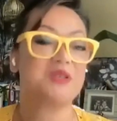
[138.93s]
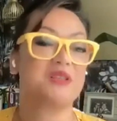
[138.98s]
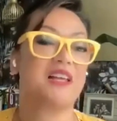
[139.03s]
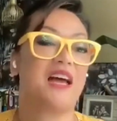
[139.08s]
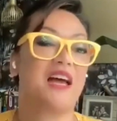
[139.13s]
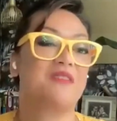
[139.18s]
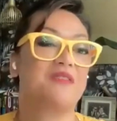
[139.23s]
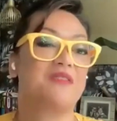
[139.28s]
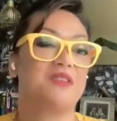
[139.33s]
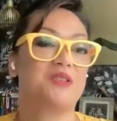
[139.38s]
to
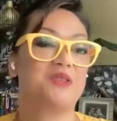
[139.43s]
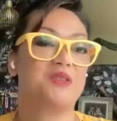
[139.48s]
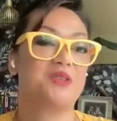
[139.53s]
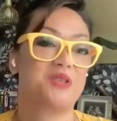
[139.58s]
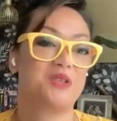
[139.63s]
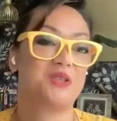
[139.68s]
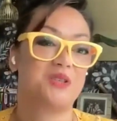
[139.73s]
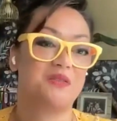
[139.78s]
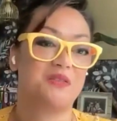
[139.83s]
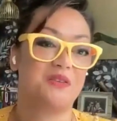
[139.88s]
the
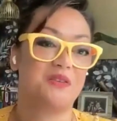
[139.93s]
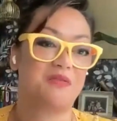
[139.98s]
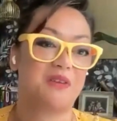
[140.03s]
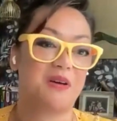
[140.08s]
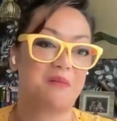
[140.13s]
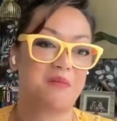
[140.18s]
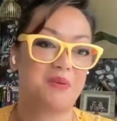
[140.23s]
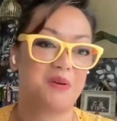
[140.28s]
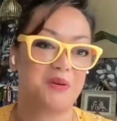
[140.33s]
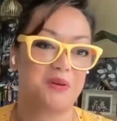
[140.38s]
Evolution of the
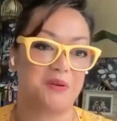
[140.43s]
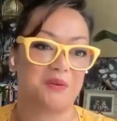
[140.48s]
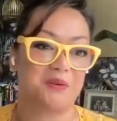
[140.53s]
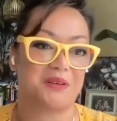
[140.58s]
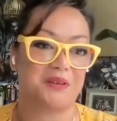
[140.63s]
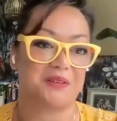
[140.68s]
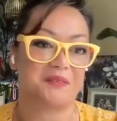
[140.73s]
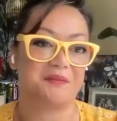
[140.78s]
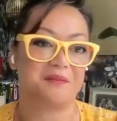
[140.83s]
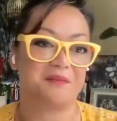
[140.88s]

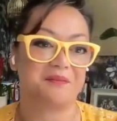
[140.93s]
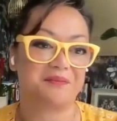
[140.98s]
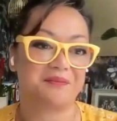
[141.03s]
Fempreneur.